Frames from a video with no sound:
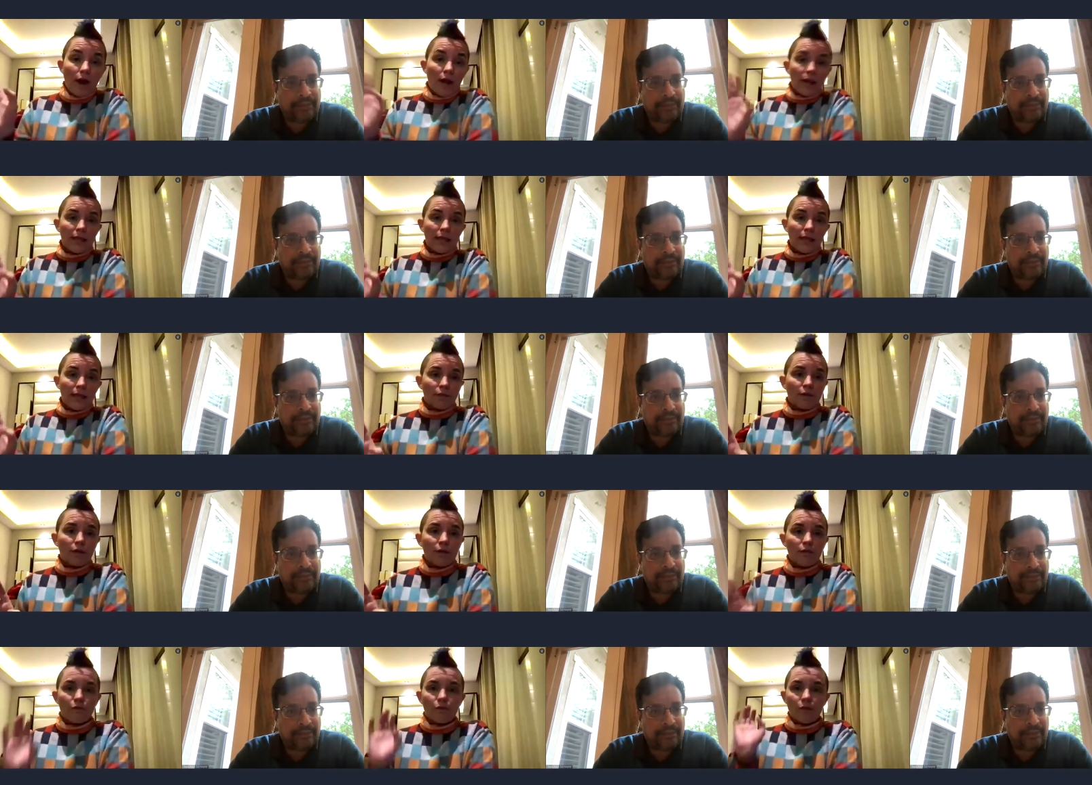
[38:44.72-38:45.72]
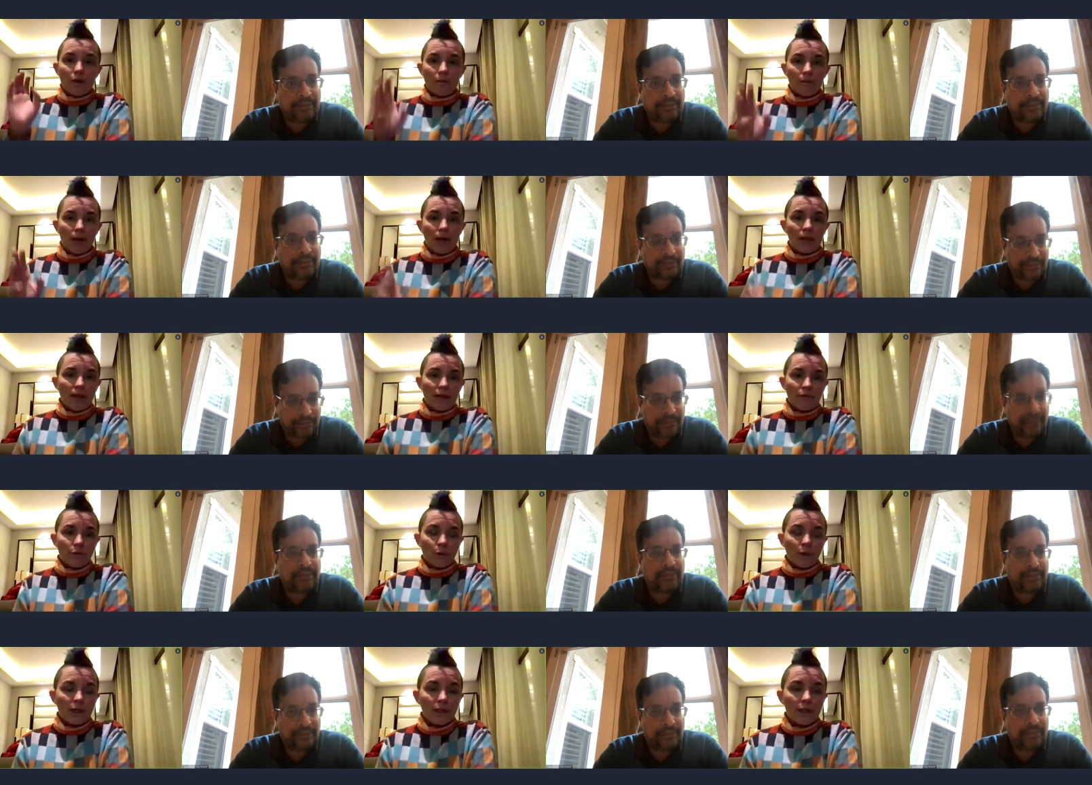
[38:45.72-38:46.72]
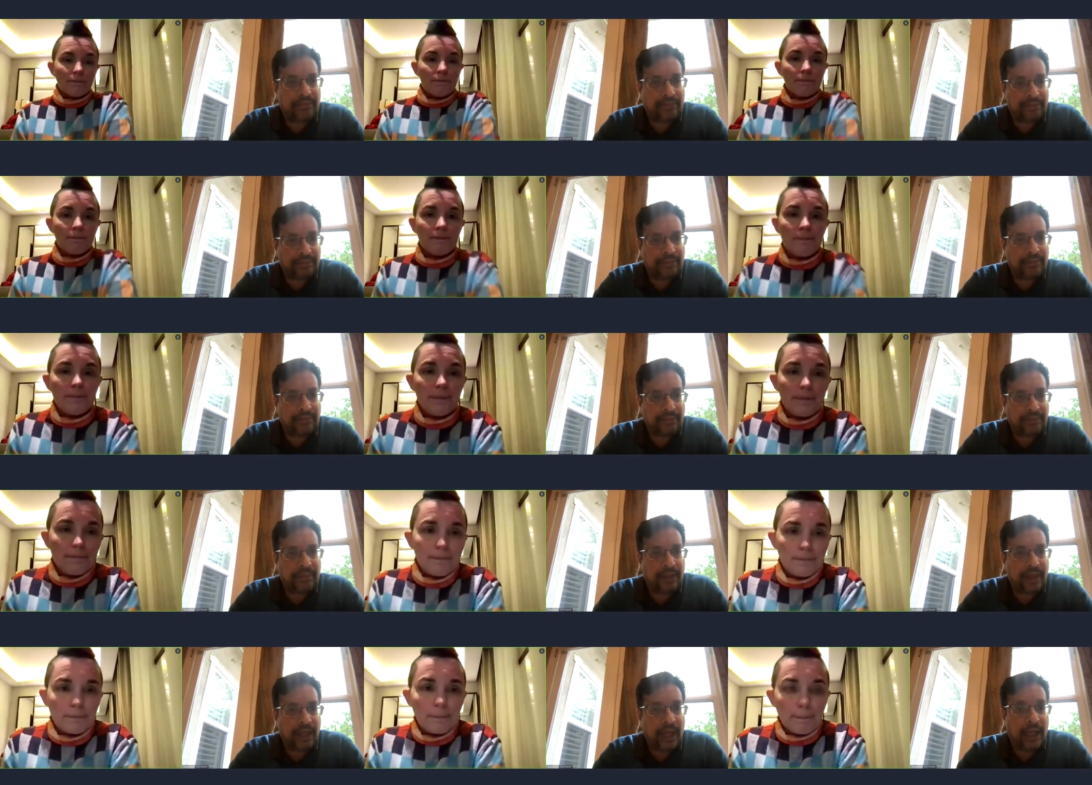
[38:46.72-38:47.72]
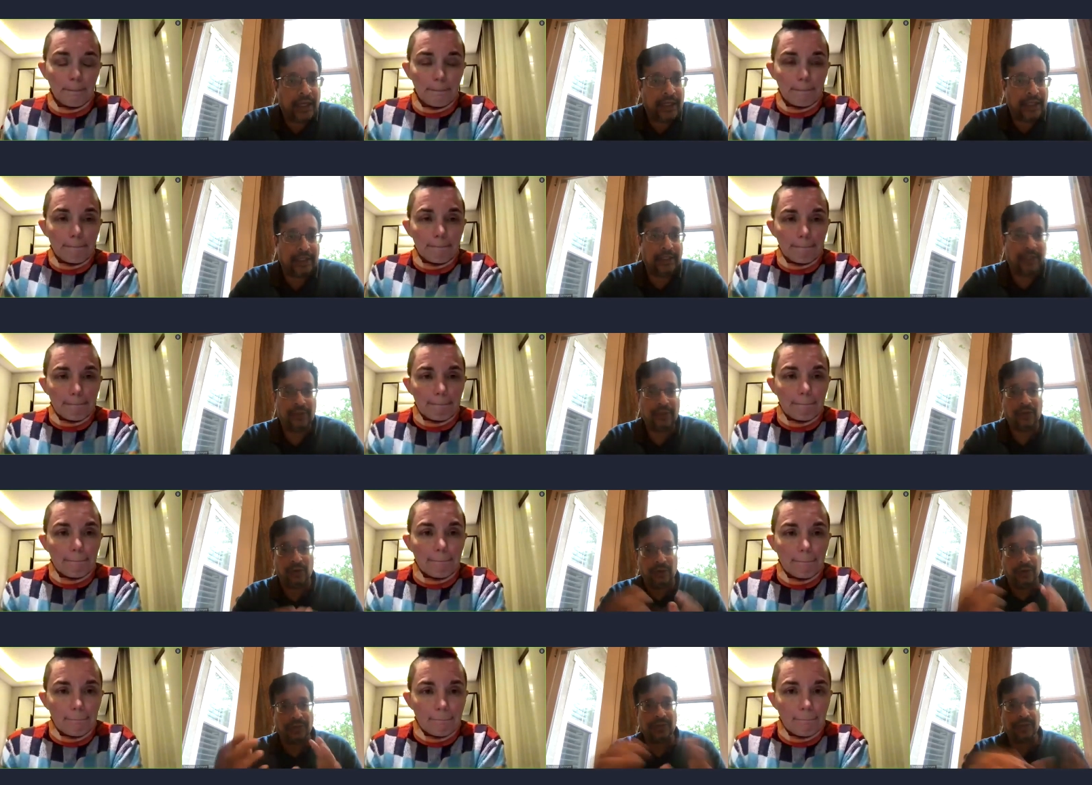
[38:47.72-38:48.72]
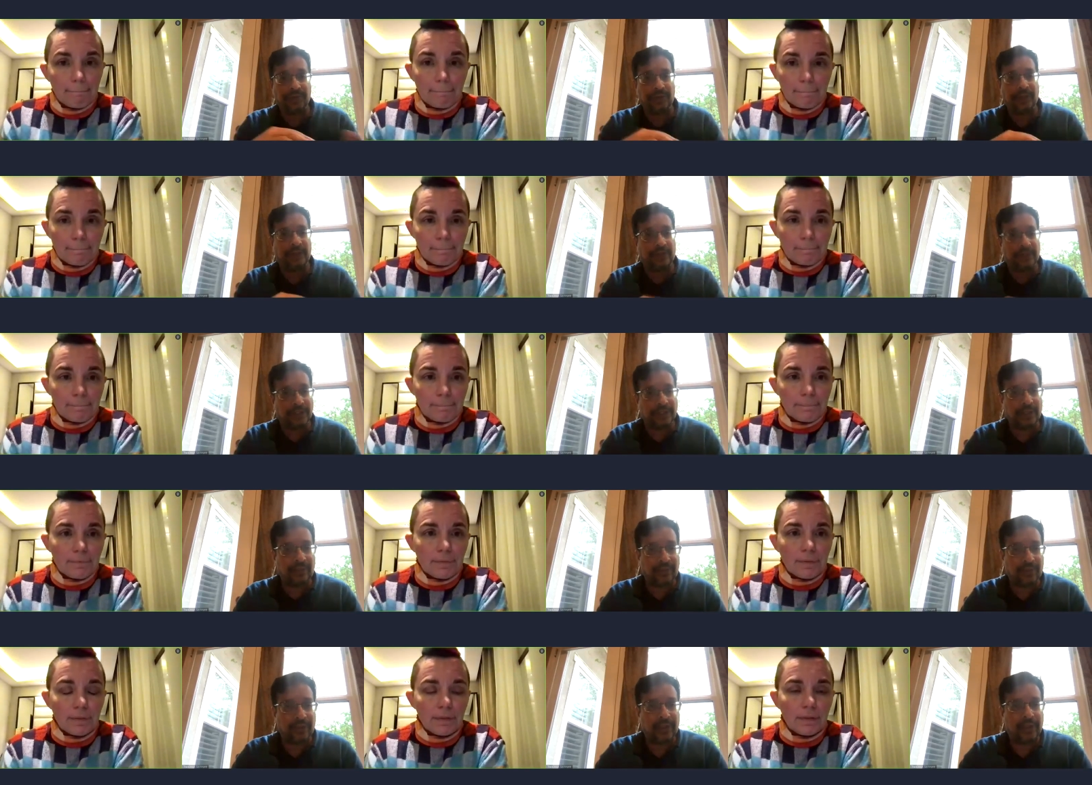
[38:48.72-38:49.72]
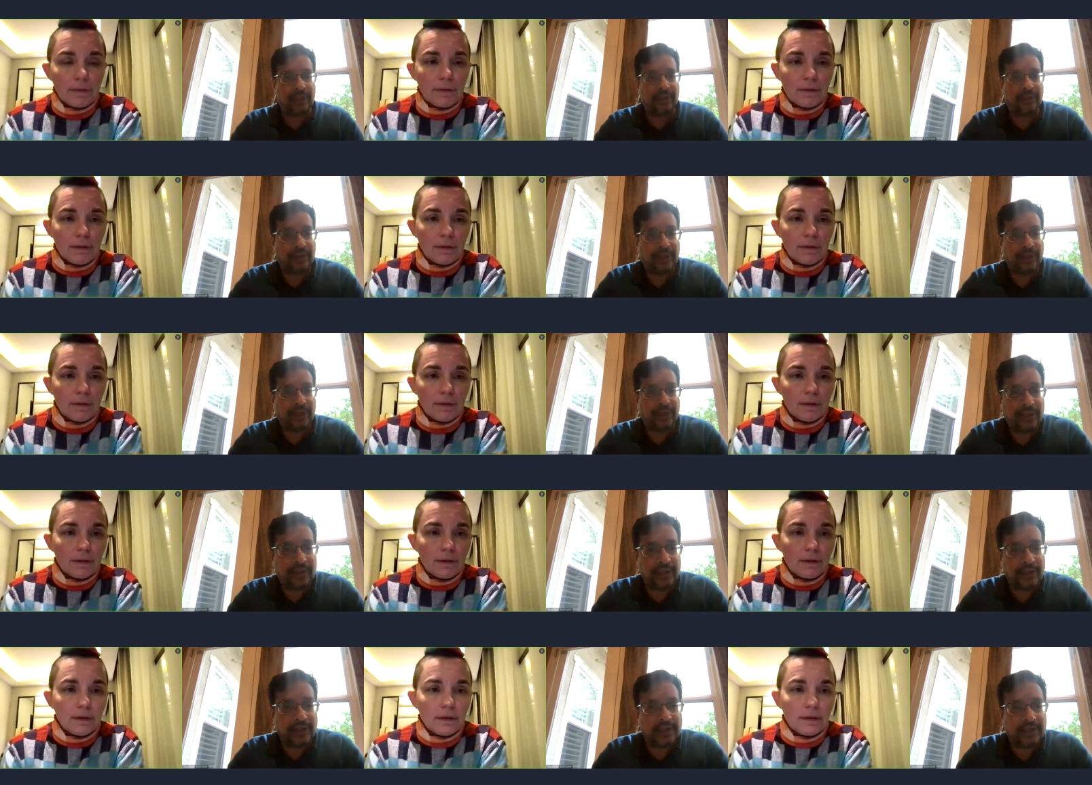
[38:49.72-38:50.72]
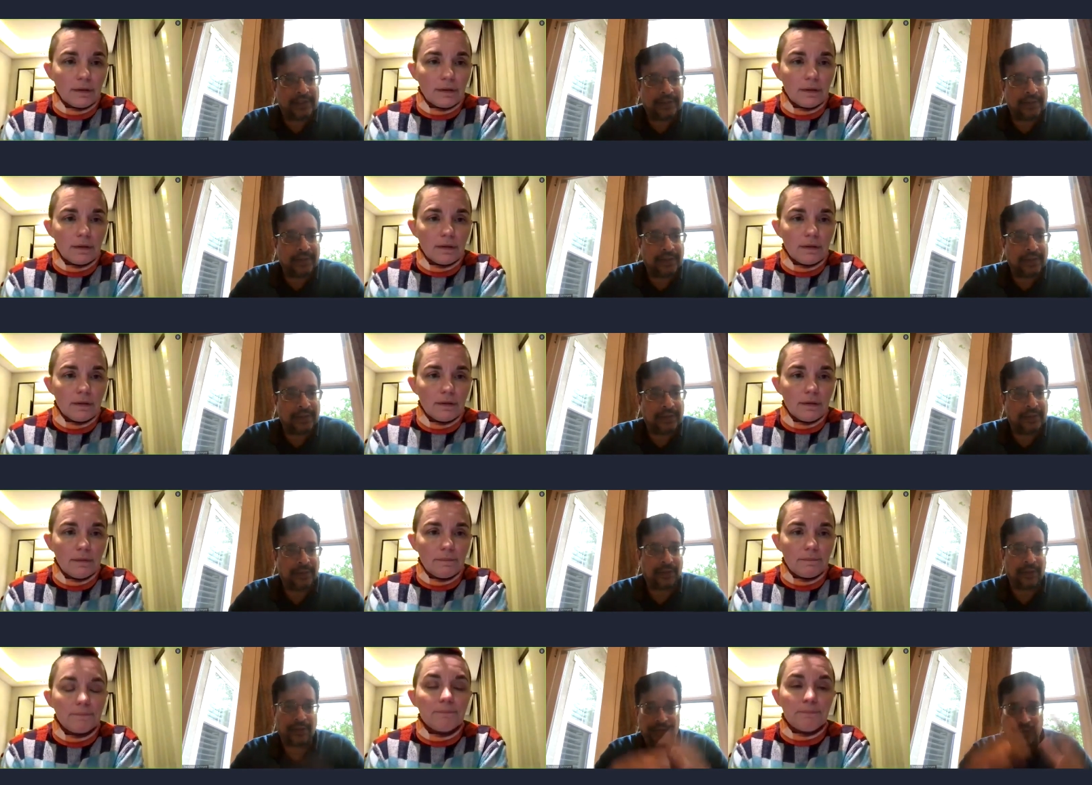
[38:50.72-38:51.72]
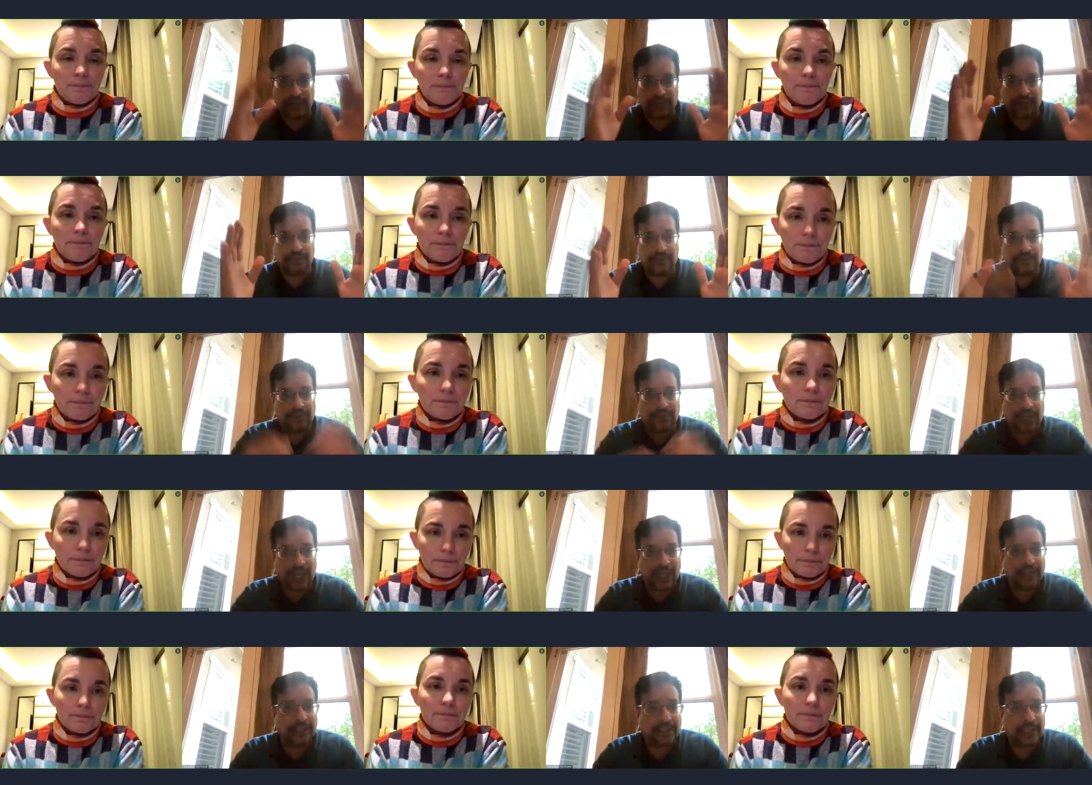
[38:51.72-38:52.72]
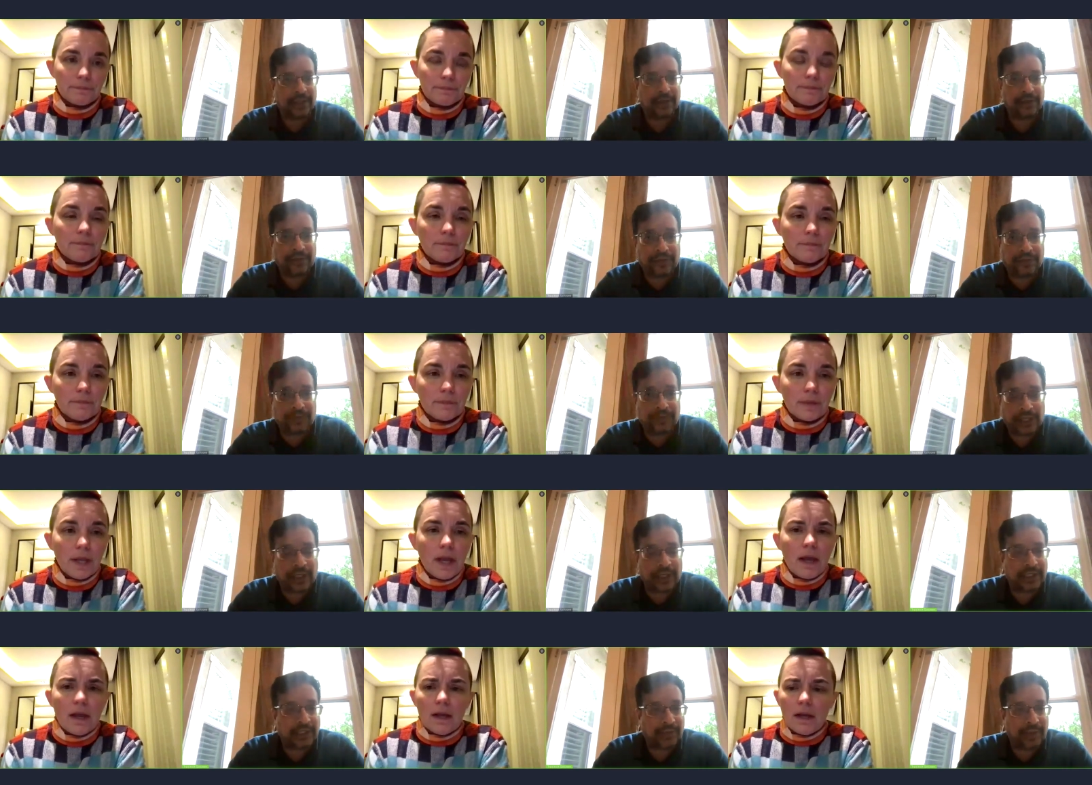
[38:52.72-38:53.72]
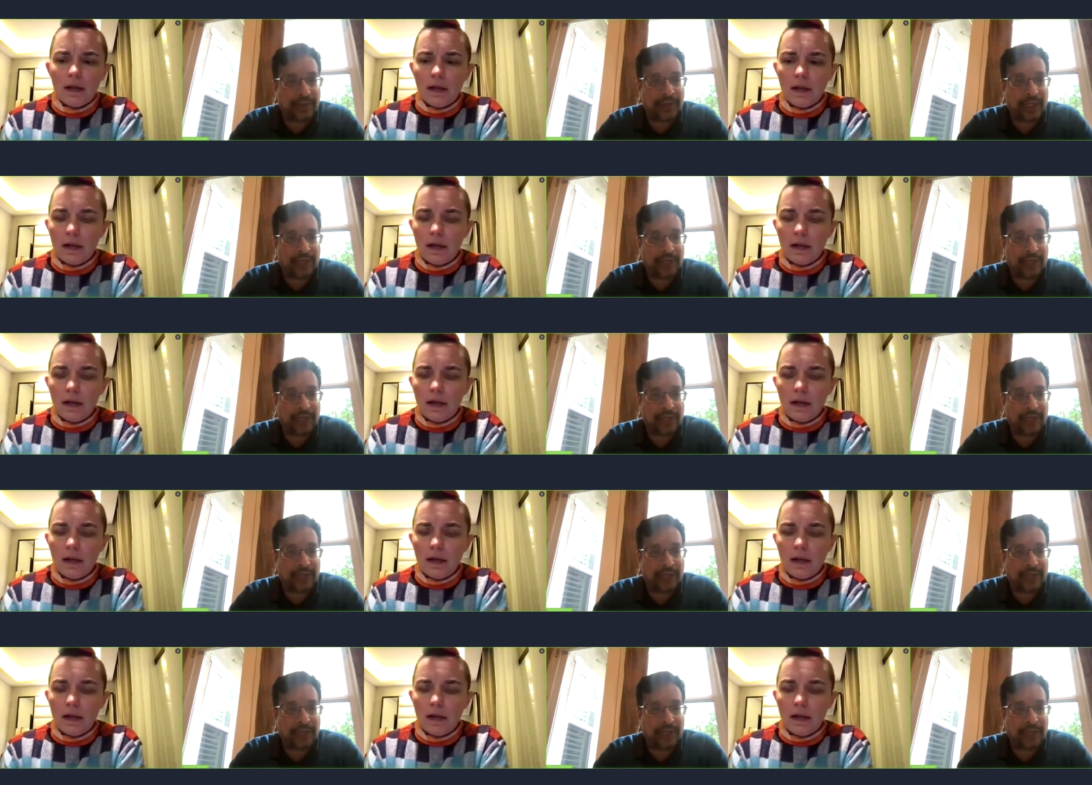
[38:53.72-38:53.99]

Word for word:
Speaker 1: are not any different from a live query.
Speaker 2: And do you also speed those up with Retriever, the the sort of mm-hmm. the canned set of charts that